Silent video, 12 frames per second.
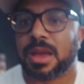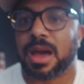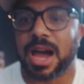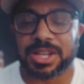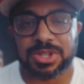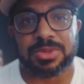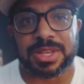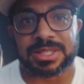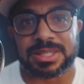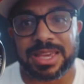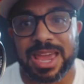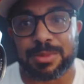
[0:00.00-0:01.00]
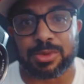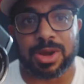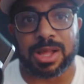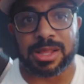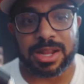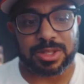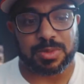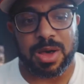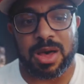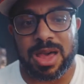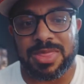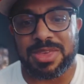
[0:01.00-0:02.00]
I shoot this camera a lot as
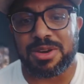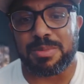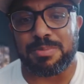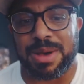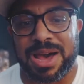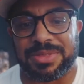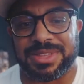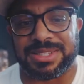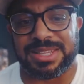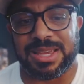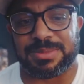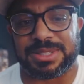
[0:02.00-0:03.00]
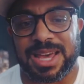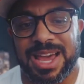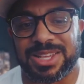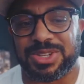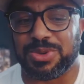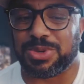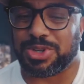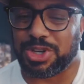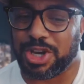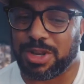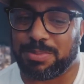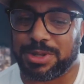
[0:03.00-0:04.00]
well, and they're about the same size. You
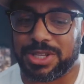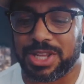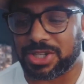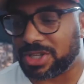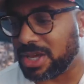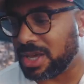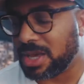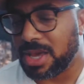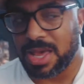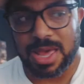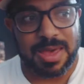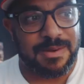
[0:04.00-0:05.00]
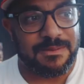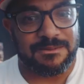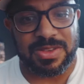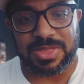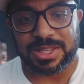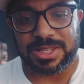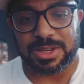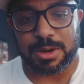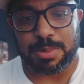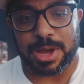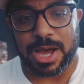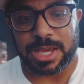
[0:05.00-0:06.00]
could potentially fit this in your
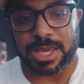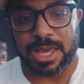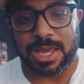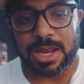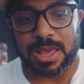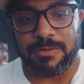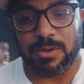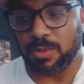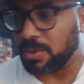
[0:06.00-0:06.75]
pocket if you